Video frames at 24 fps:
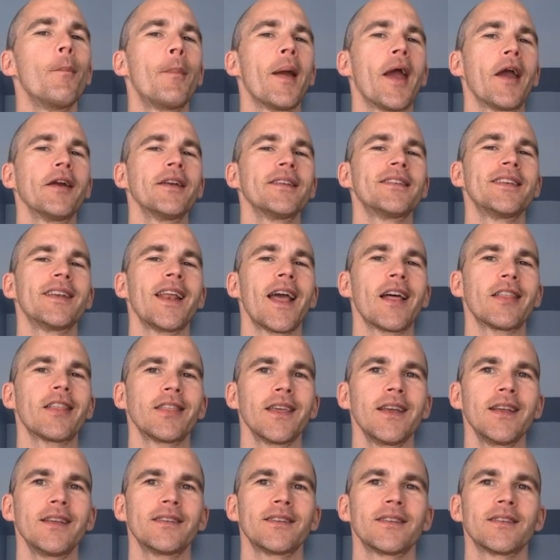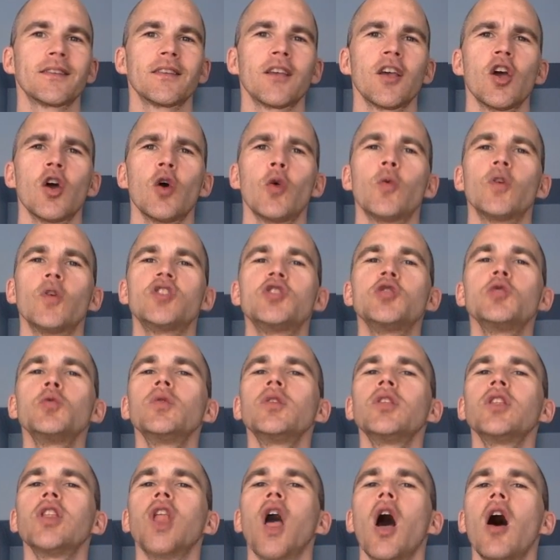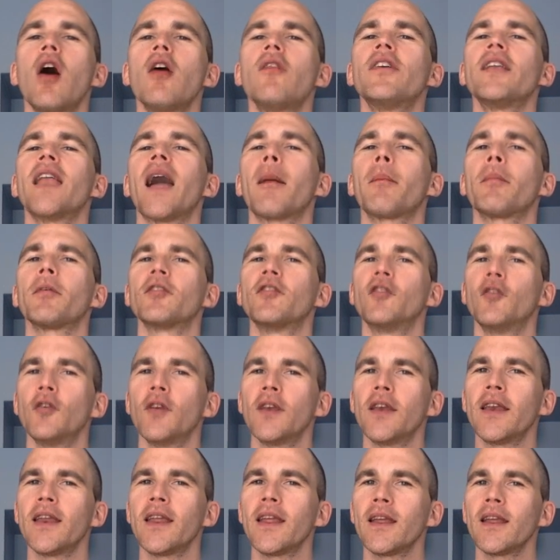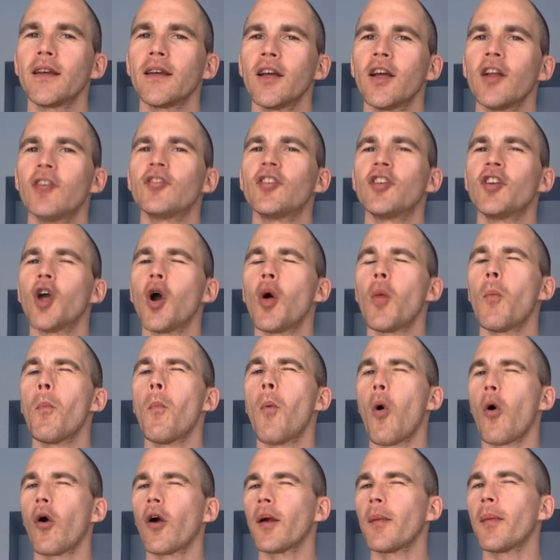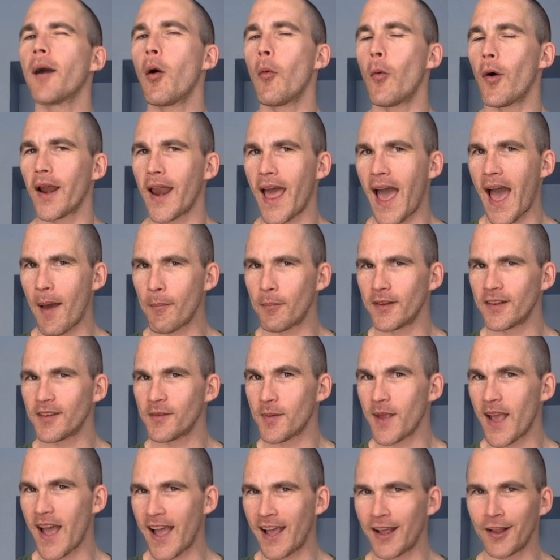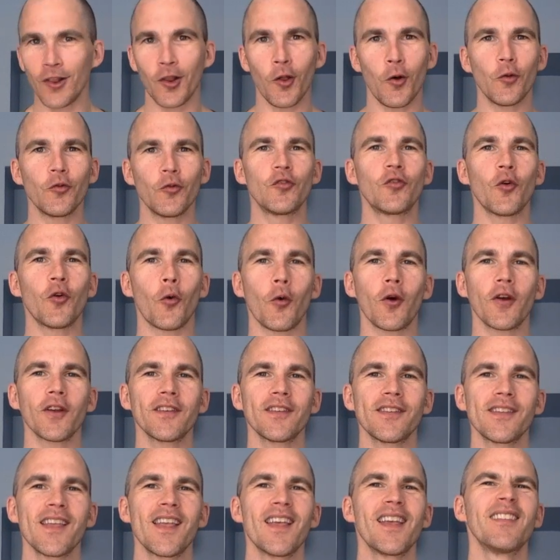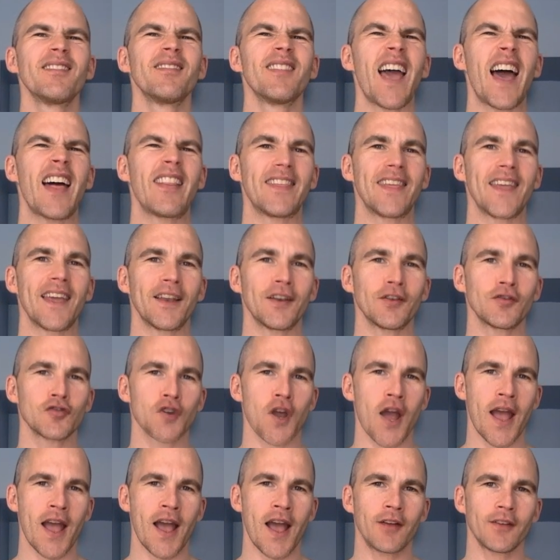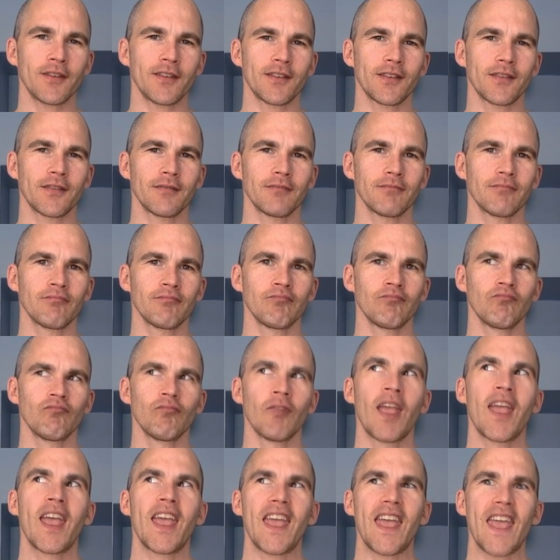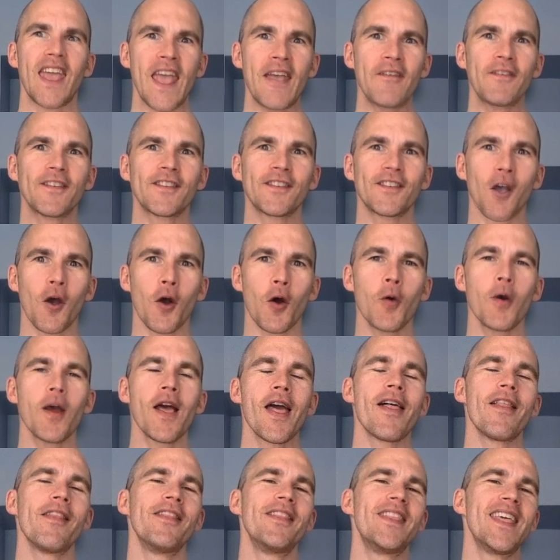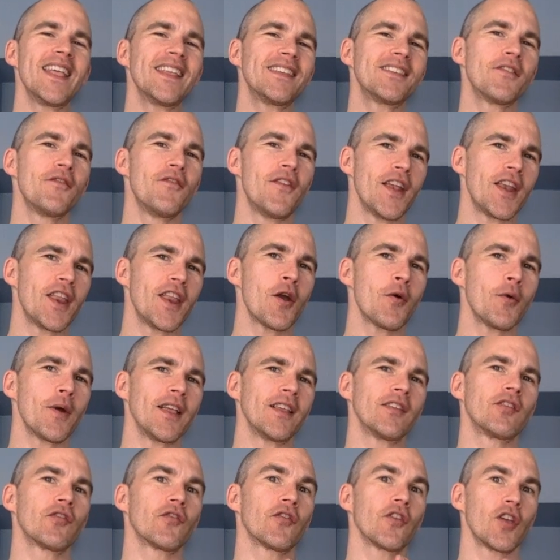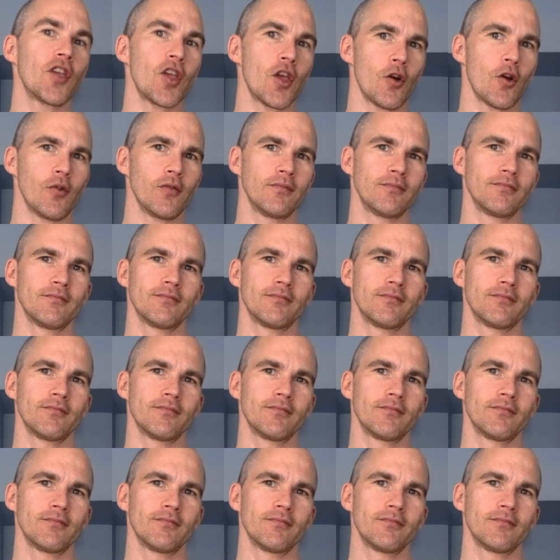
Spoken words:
Parents and athletes, would you love an opportunity to know more about what happens behind closed doors at the end of tryouts? If so, this video is for you.